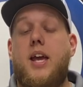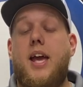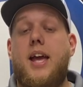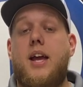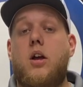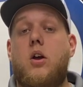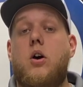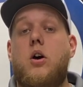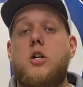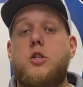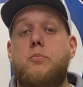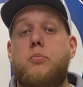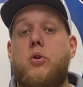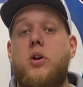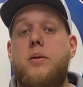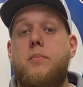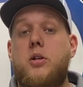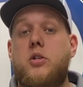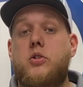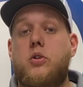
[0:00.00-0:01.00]
can cause
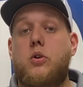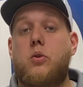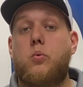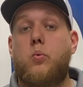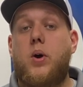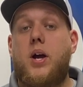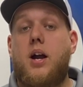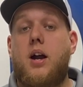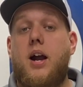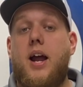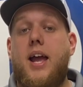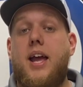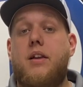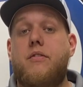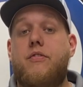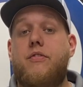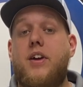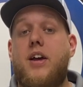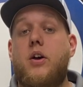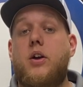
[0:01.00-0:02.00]
premature wear
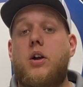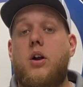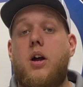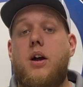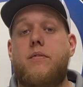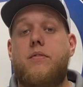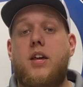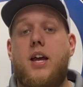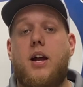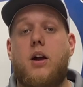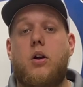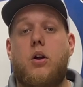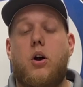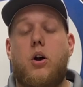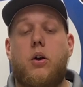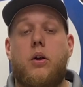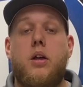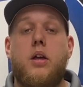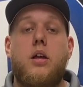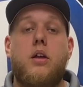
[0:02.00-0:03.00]
and failure of the
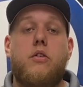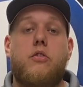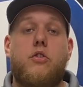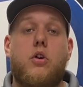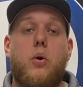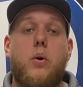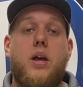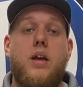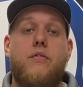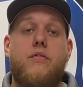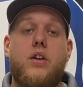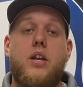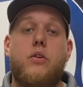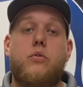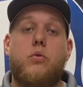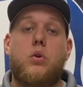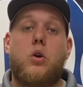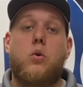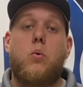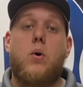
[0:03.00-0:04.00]
AirDog. So if it
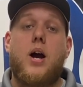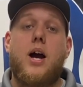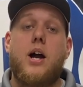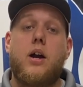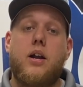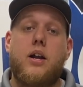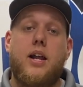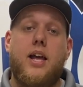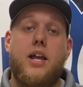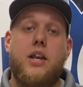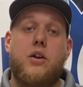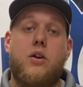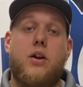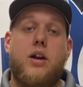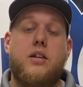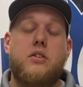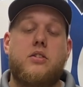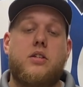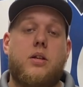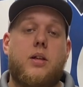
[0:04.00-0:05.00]
is required and in
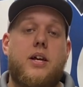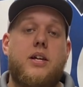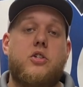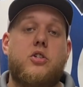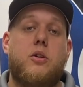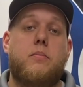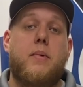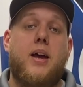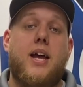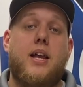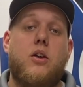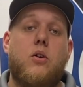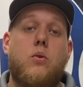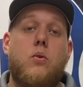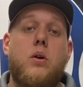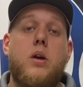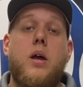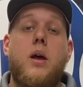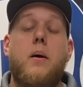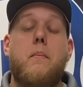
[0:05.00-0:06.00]
your installation
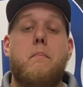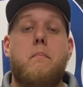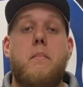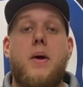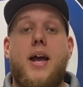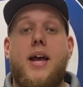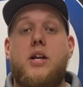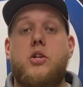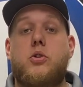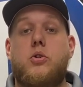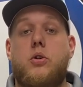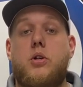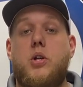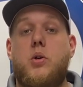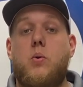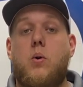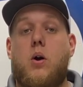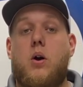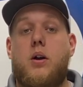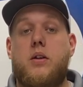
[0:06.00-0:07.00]
manual, make sure
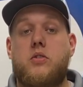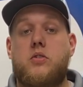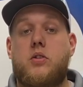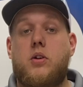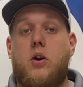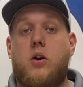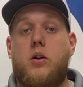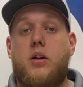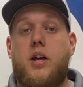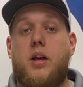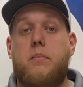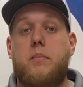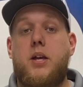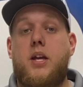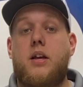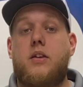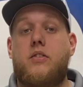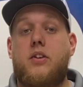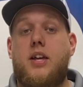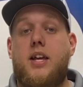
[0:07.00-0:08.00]
you are installing it
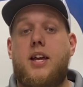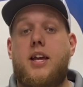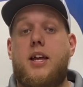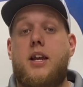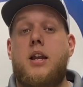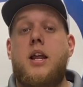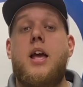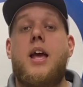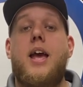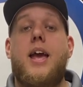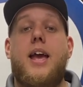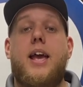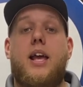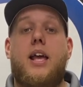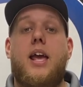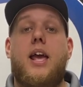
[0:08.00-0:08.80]
because again, it